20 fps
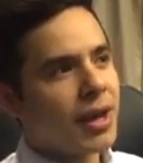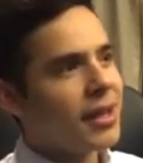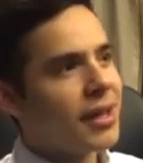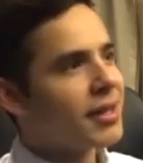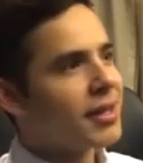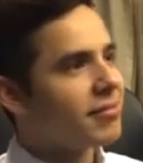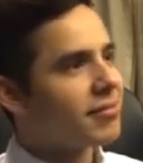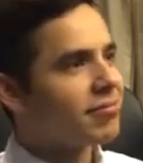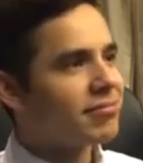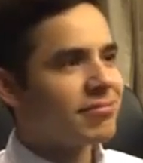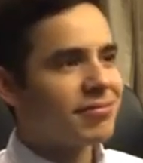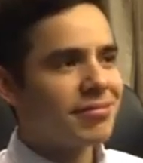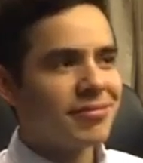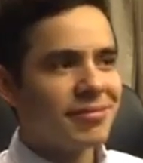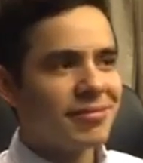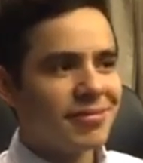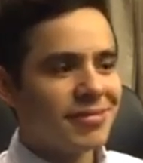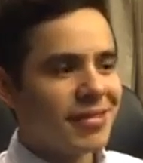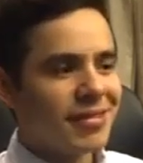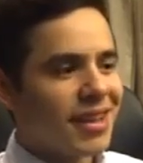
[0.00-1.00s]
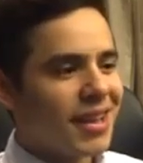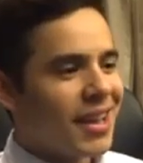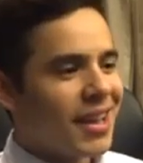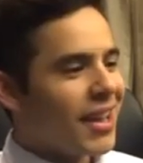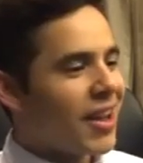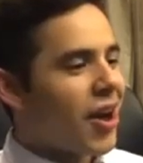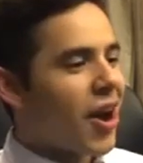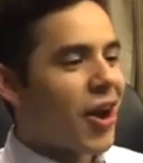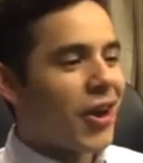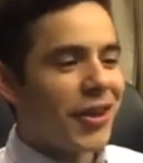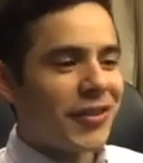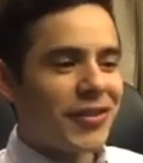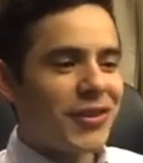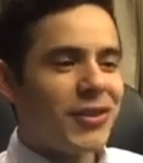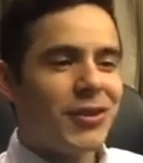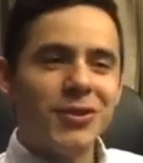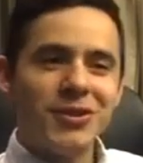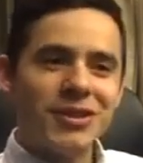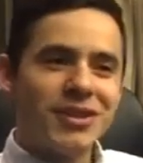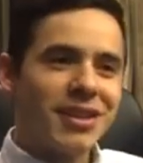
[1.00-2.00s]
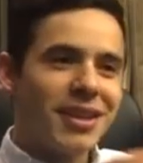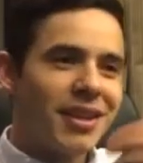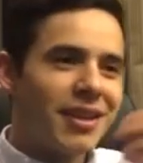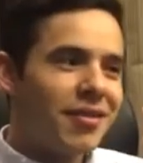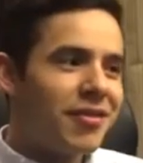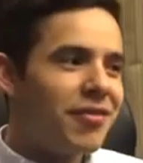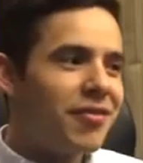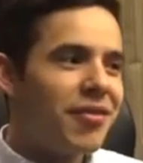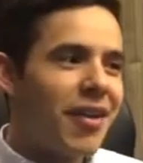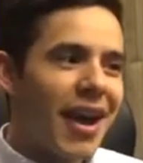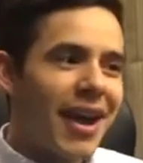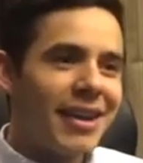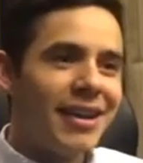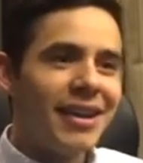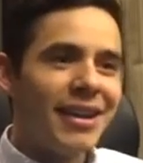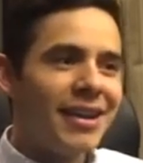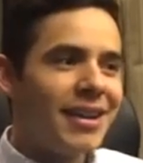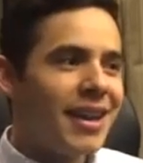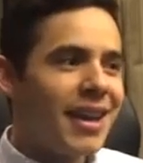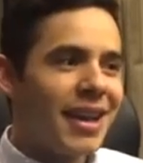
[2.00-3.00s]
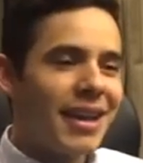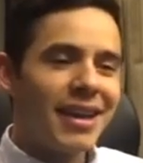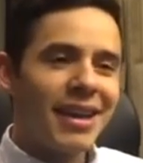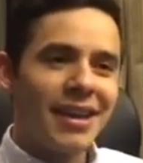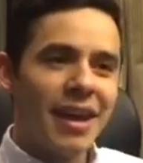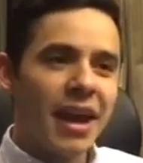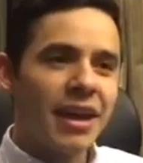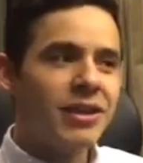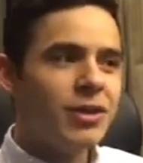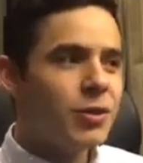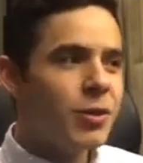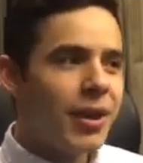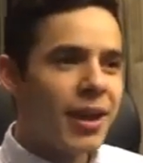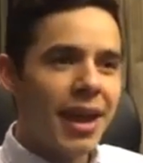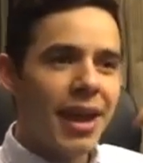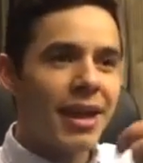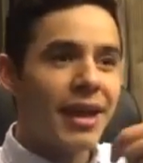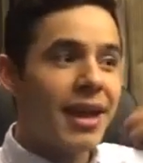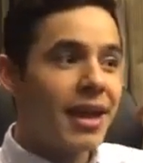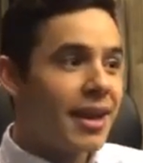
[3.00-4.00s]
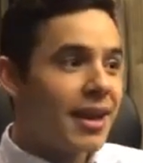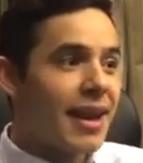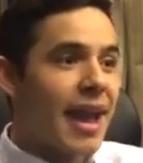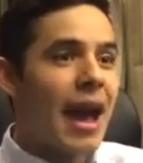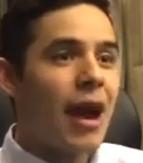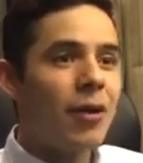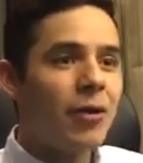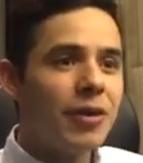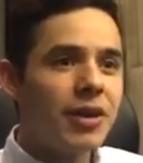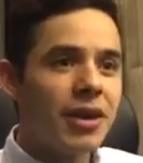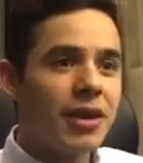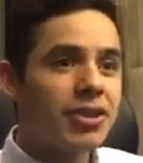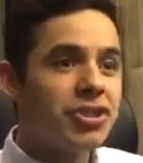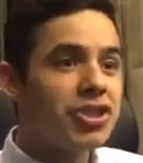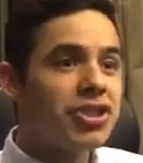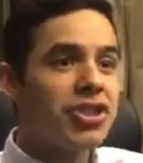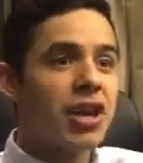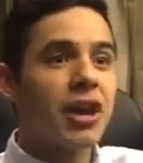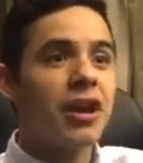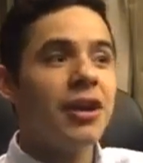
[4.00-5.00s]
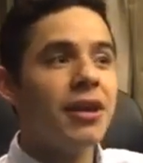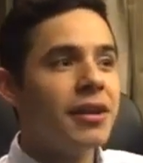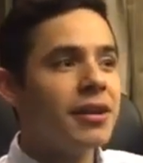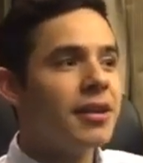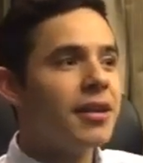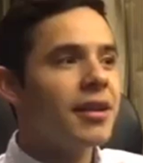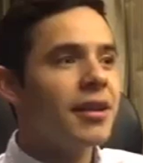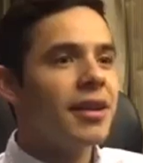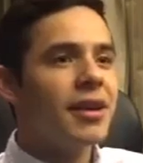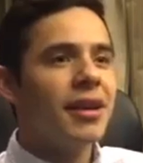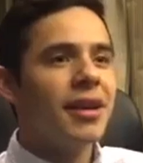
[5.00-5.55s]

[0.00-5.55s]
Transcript: away. And all you have to do is find it, connect to it, and get it out and share it.